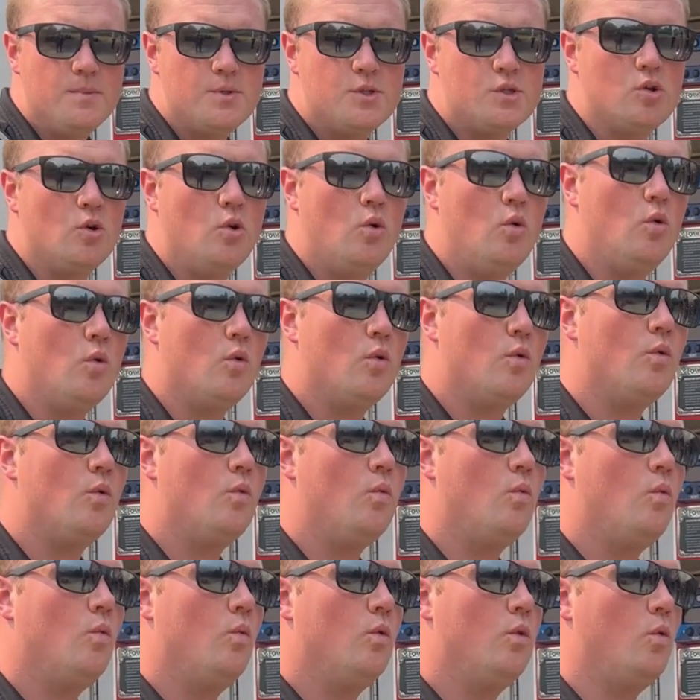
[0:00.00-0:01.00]
So
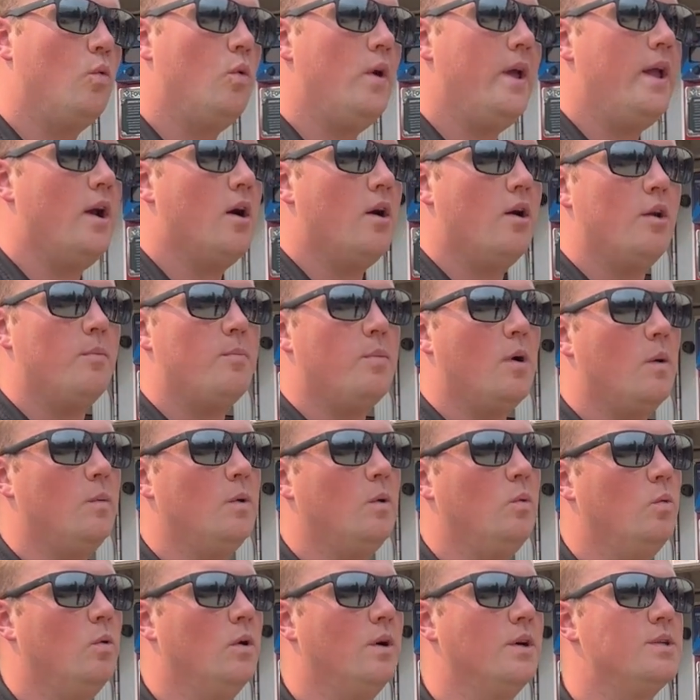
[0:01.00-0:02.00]
the way our
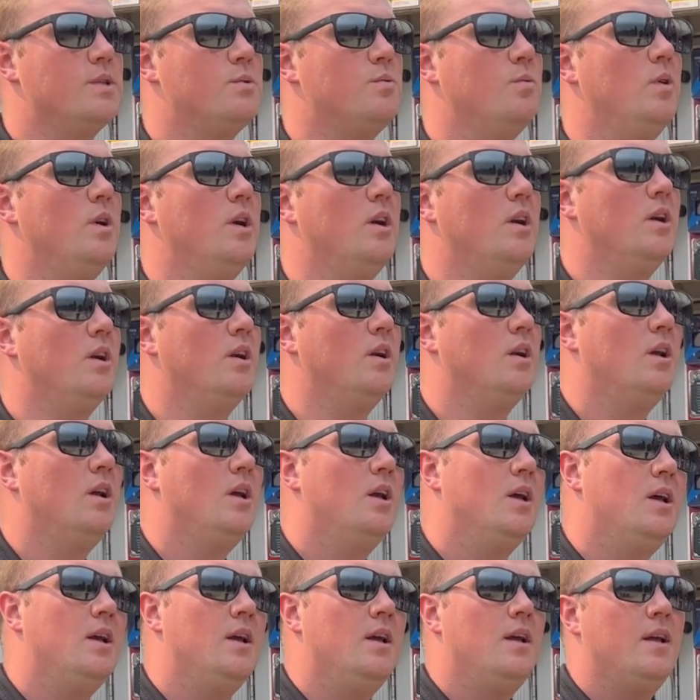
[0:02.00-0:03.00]
department works, we're
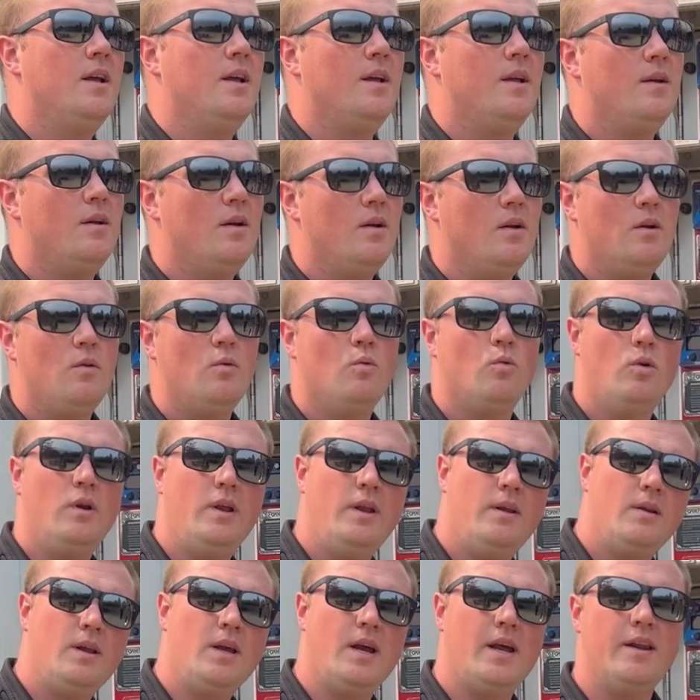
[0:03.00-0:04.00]

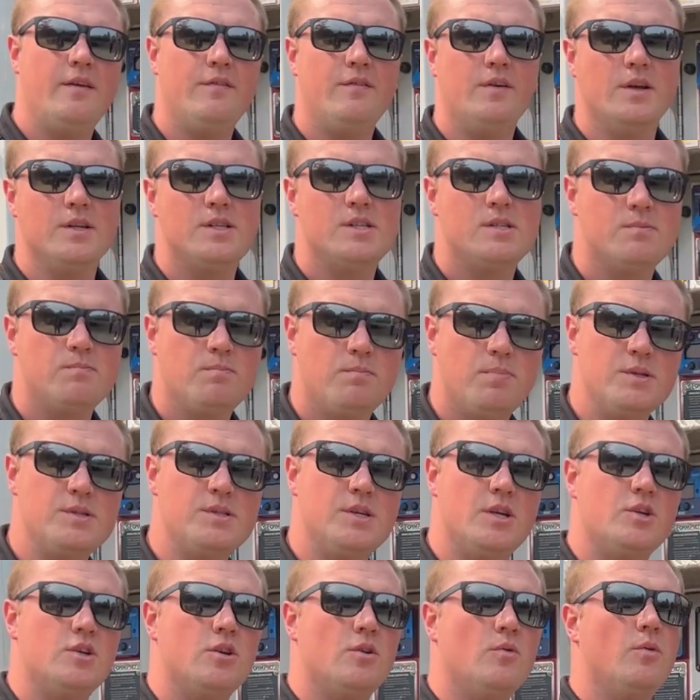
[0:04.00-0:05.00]
in kind of a
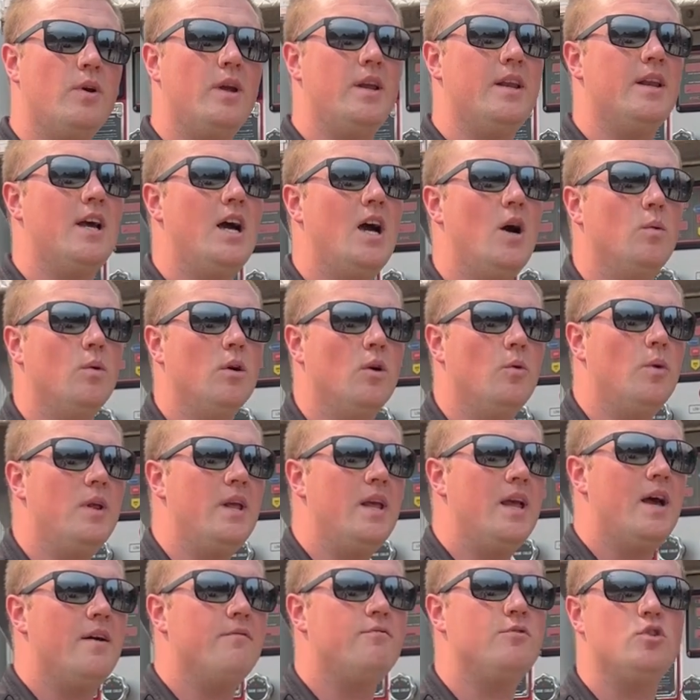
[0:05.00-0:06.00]
position right now where we
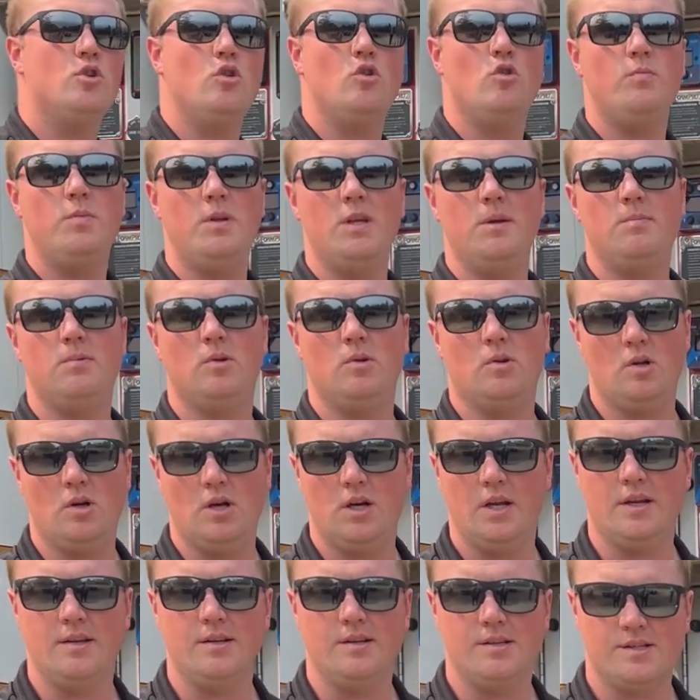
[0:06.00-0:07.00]
have 2 people
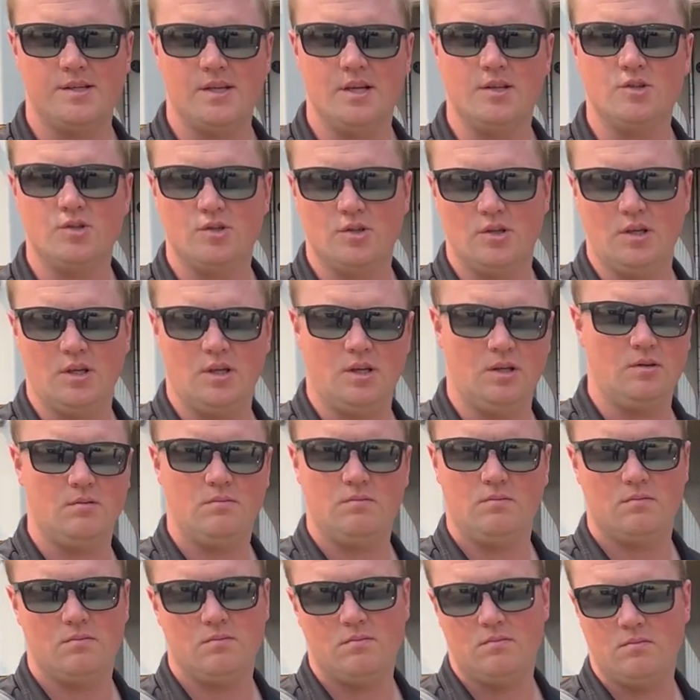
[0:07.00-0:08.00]
on essentially
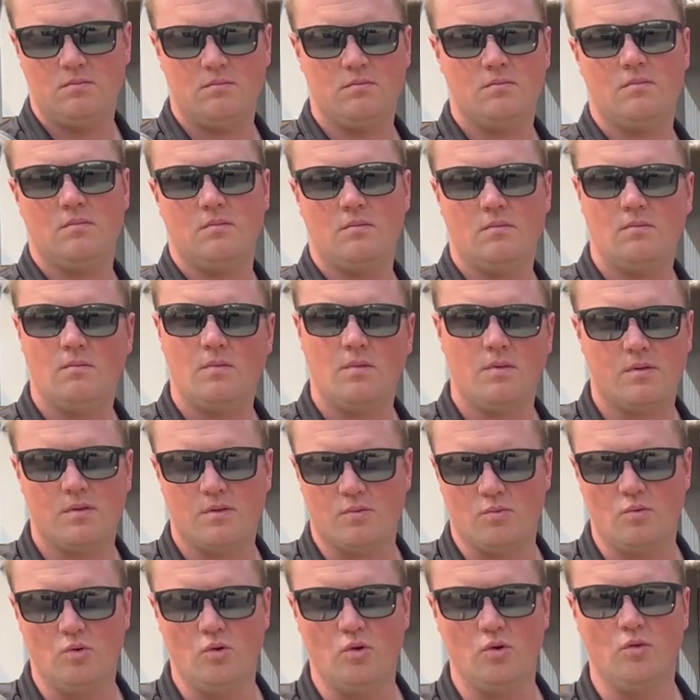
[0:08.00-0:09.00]

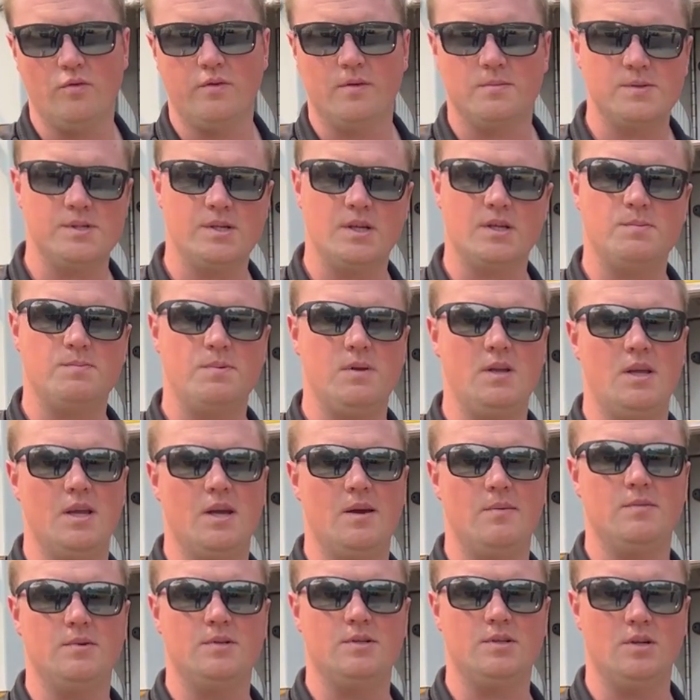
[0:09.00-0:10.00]
through from 6
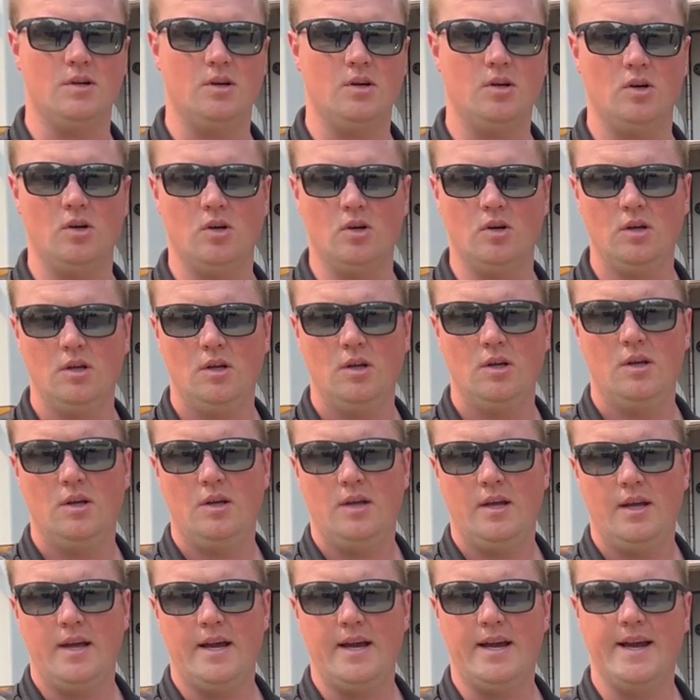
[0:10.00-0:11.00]
p.m. till
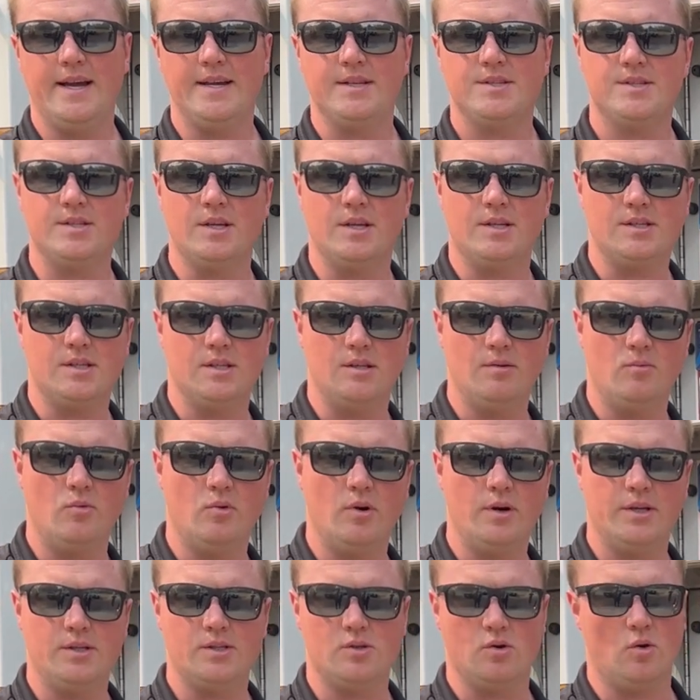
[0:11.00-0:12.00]
6 in the
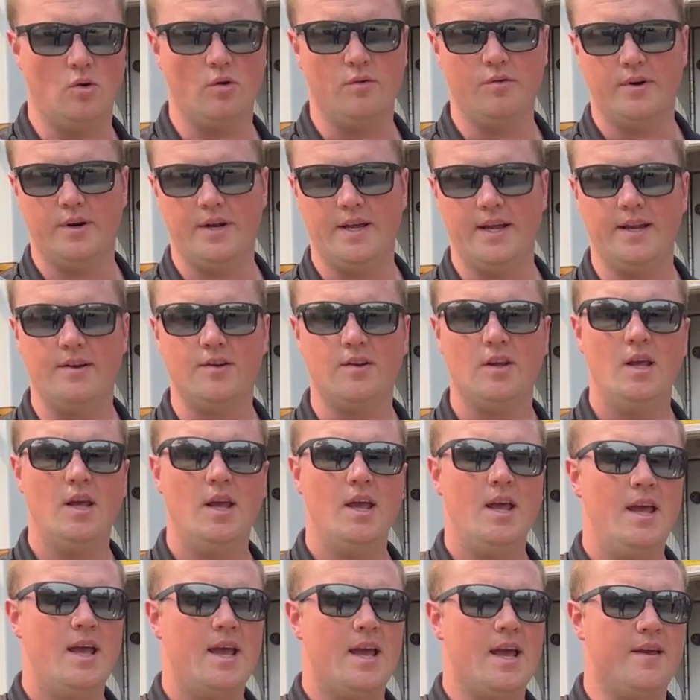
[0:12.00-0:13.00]
morning, so overnight.
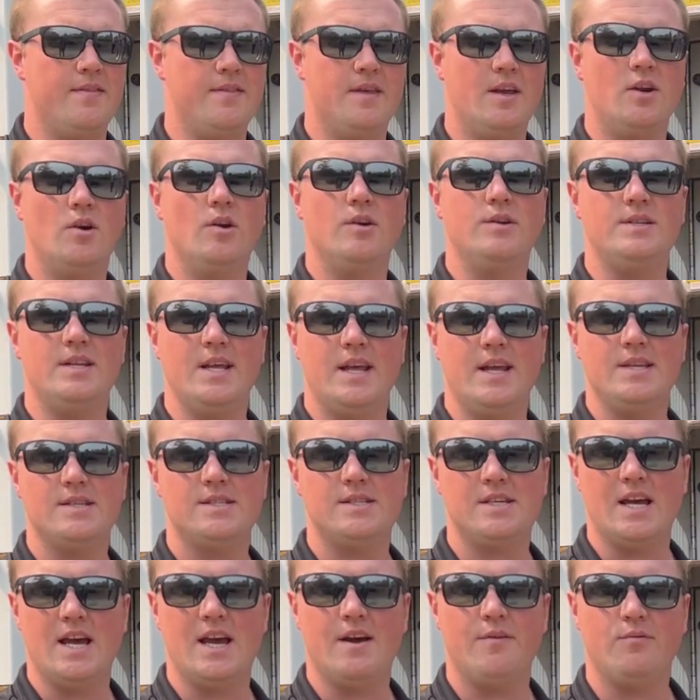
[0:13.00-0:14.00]
And then our day
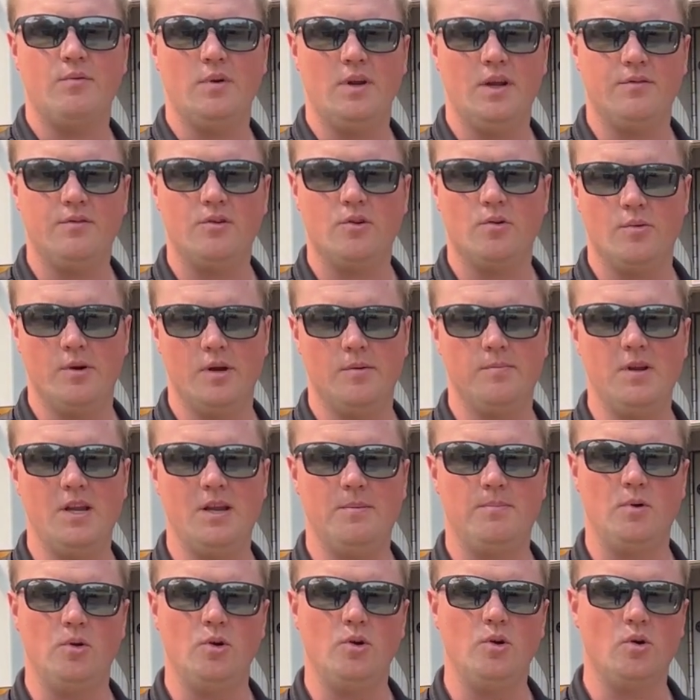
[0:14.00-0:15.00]
staff, we have career
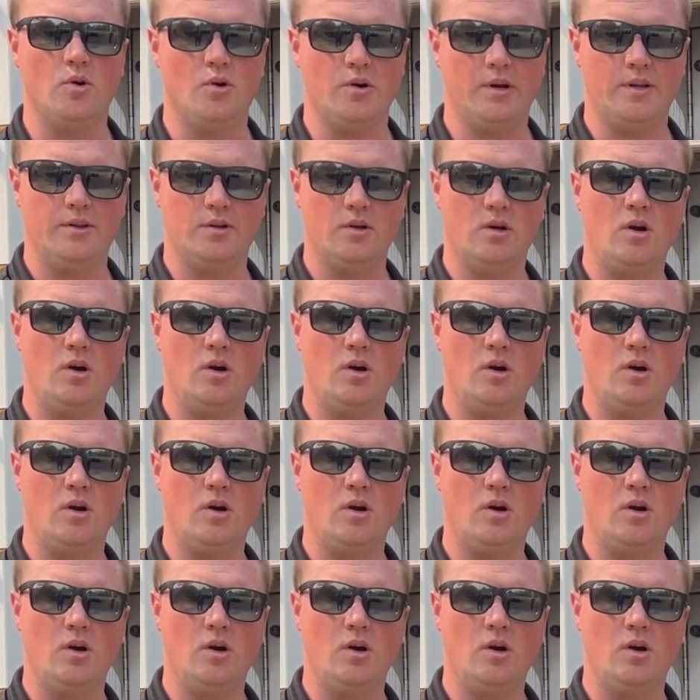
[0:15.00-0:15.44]
people who are in the